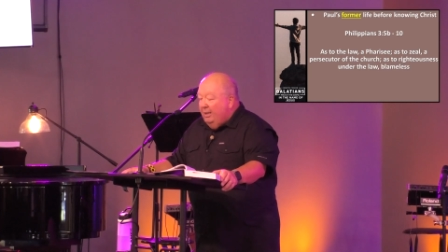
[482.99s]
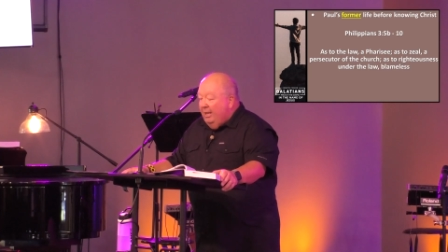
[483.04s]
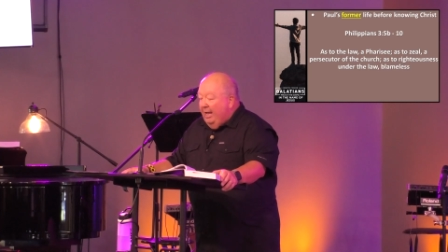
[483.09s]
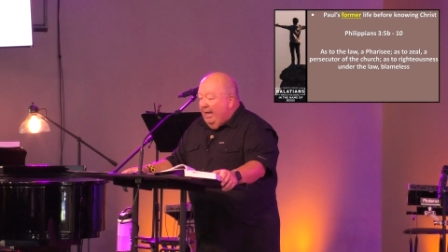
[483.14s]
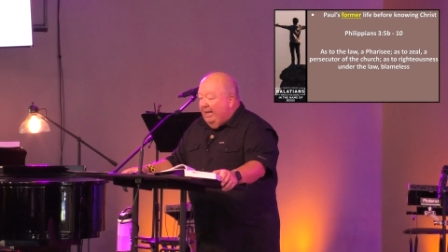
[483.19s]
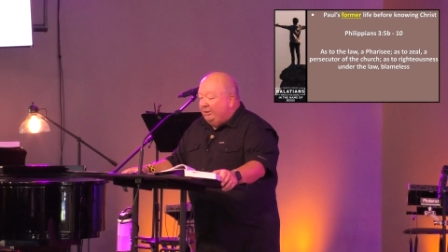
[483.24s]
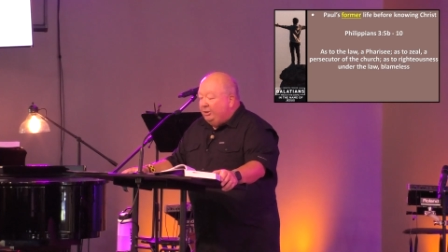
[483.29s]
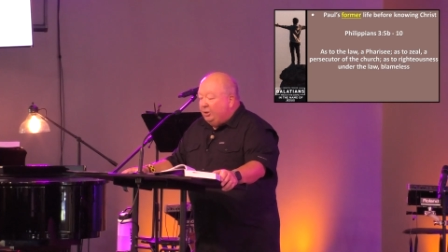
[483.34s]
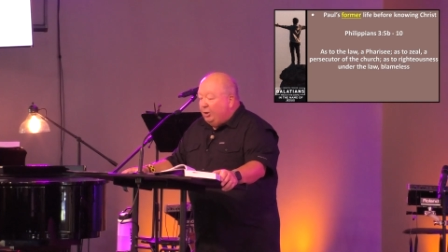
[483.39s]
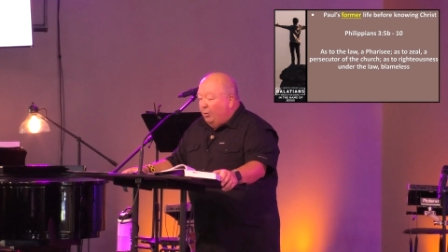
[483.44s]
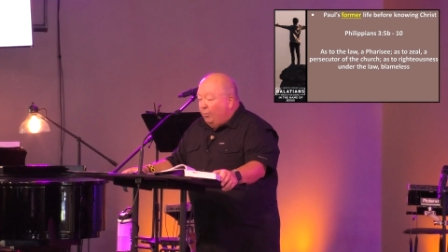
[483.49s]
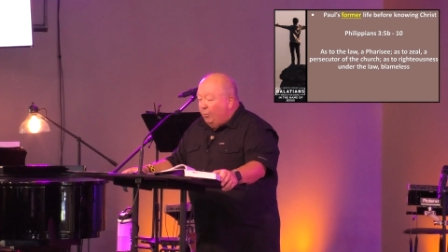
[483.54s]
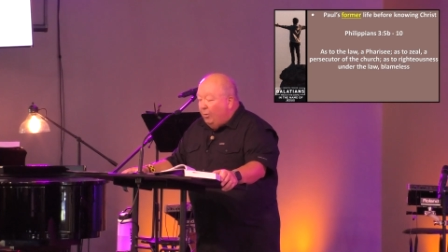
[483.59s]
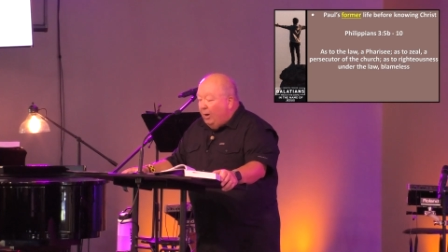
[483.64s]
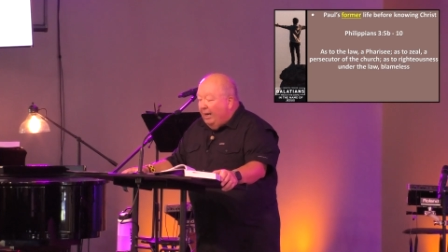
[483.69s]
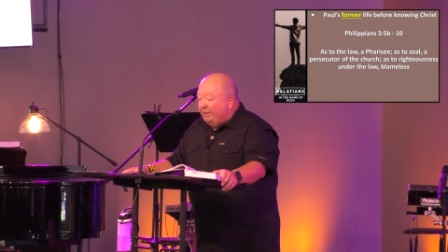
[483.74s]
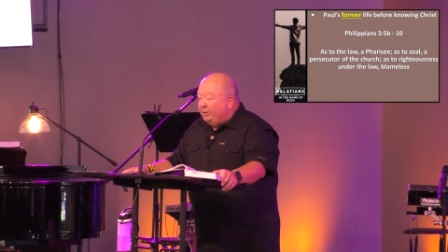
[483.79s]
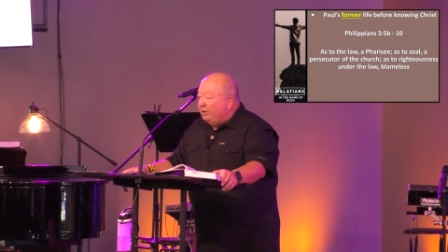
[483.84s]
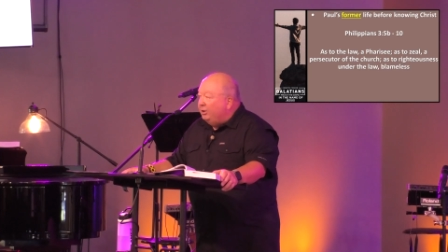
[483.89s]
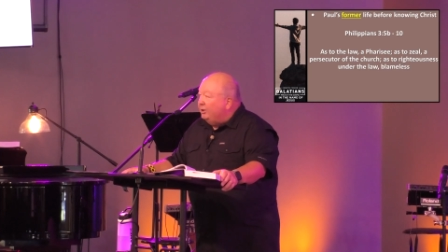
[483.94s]
As to
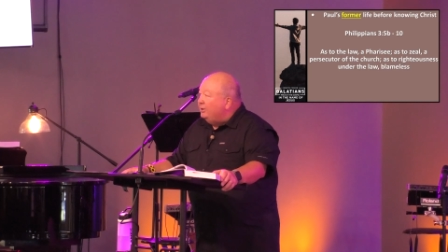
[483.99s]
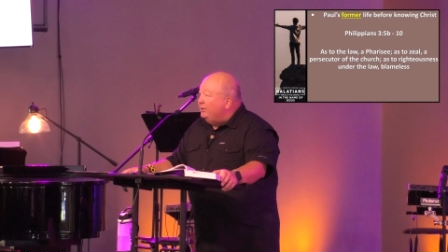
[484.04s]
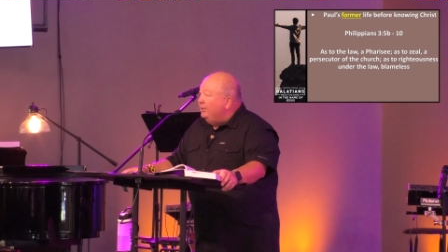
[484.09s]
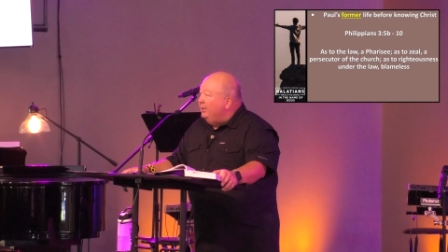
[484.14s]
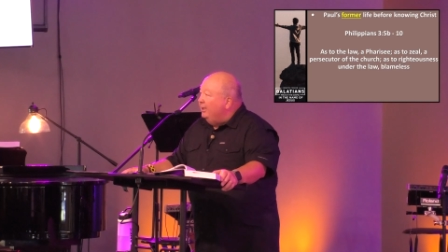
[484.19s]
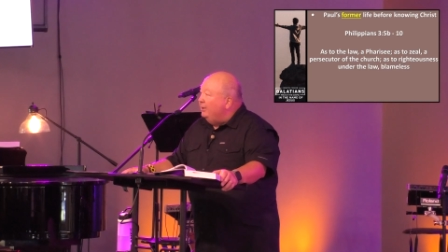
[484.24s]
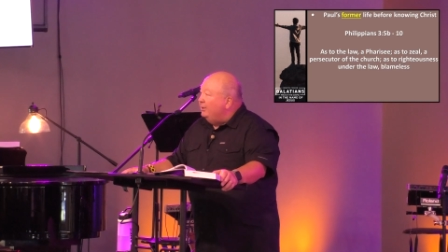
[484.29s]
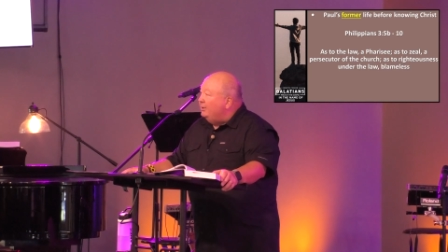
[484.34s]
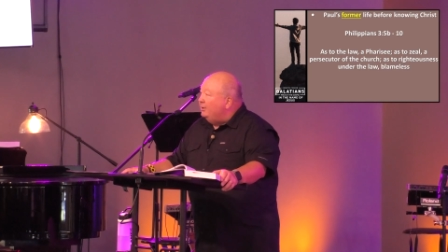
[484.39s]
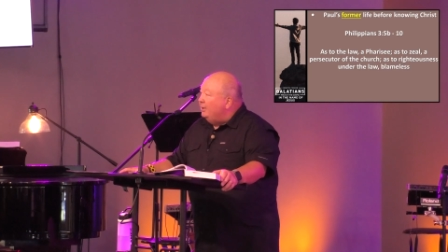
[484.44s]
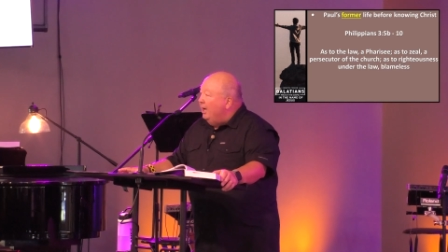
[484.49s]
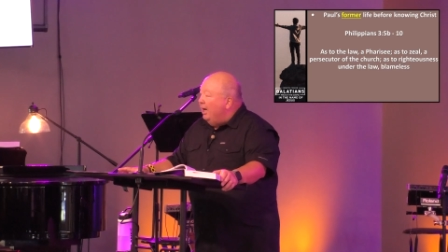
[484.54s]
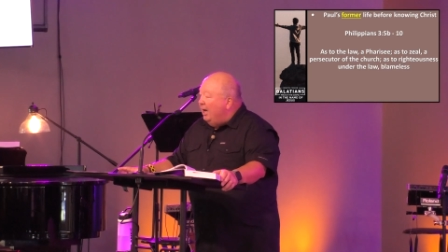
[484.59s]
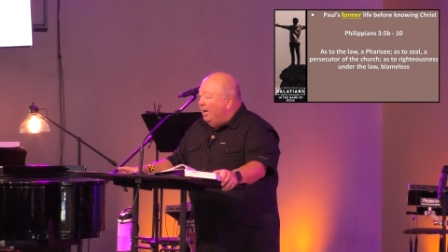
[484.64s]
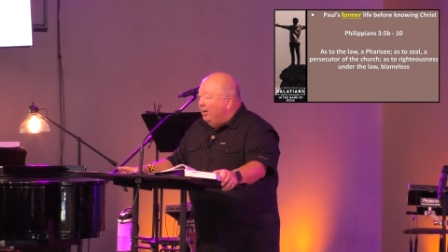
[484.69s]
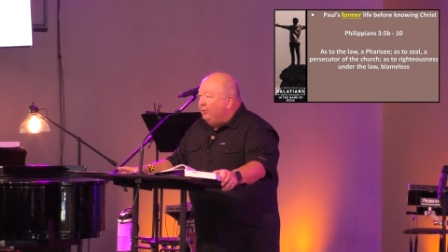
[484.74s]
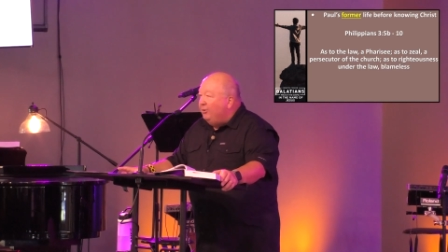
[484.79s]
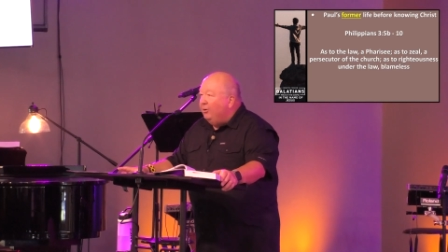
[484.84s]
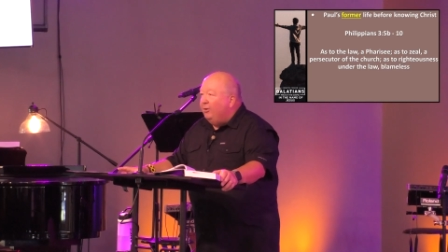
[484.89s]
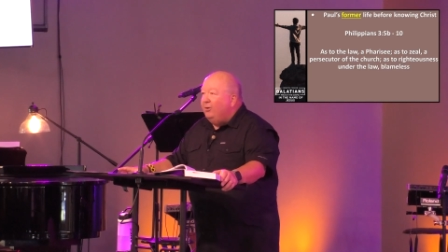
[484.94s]
righteousness
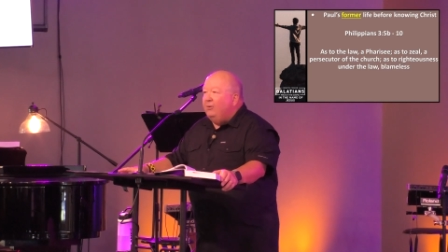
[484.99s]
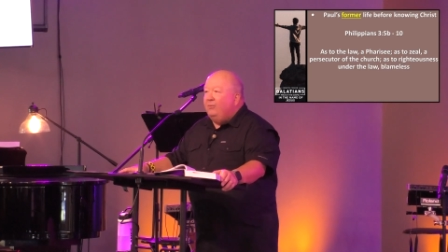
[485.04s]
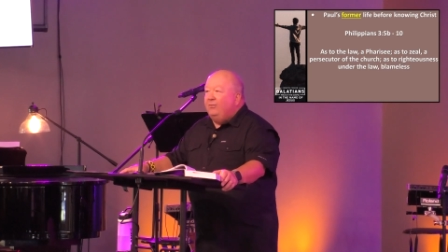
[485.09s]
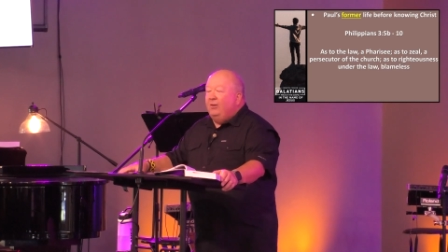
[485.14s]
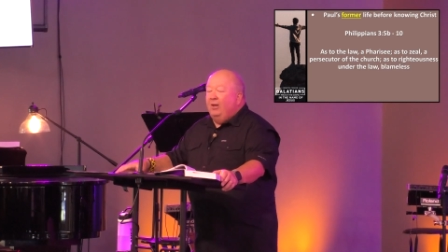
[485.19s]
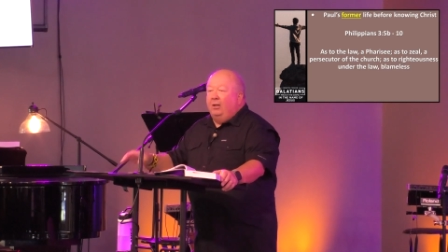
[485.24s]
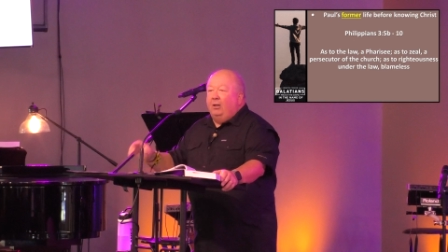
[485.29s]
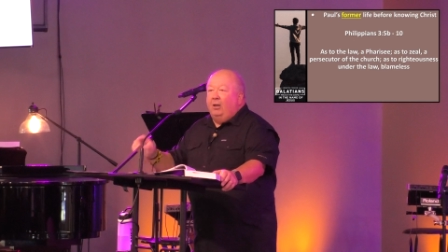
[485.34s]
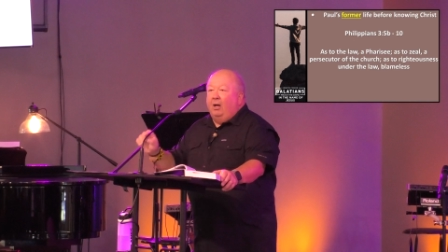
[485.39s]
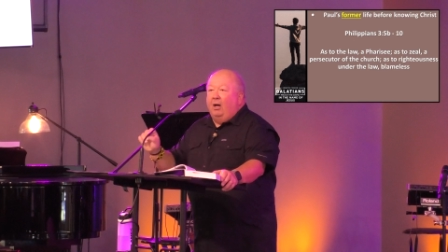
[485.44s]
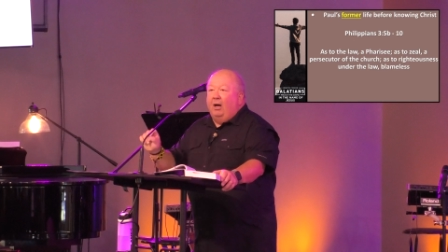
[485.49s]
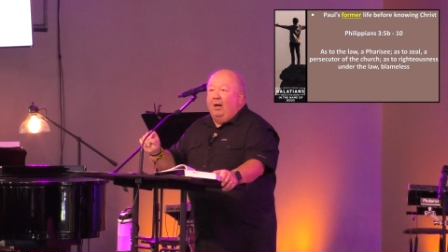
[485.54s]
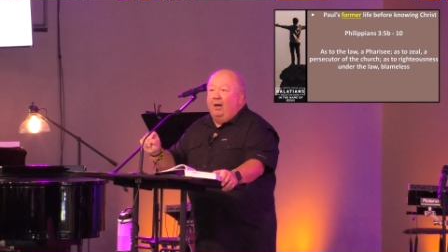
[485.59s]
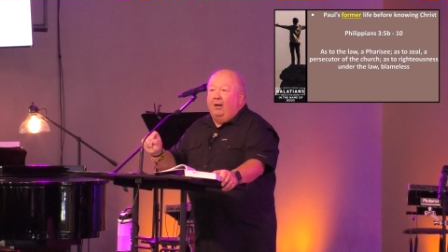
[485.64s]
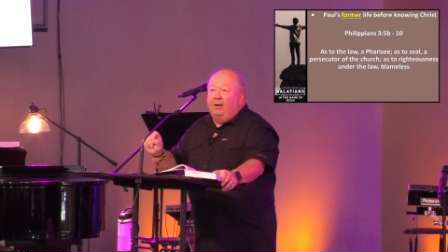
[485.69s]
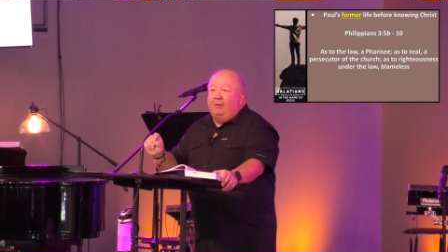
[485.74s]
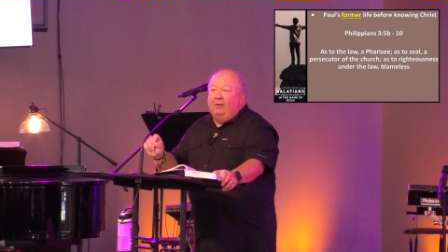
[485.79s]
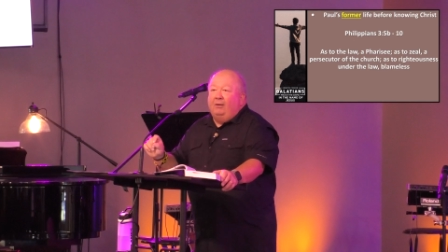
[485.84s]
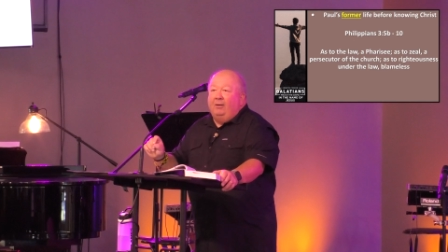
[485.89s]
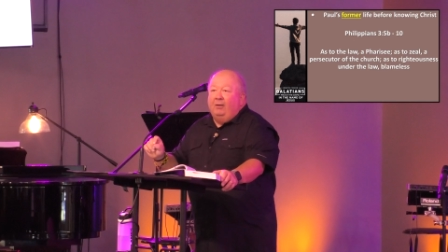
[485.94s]
under the
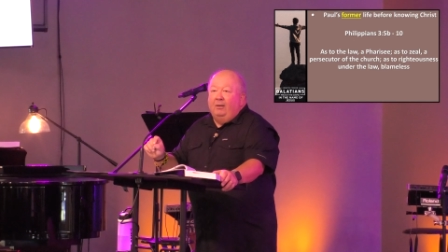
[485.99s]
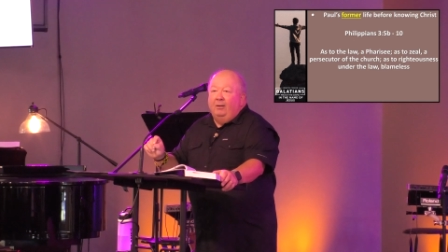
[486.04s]
law,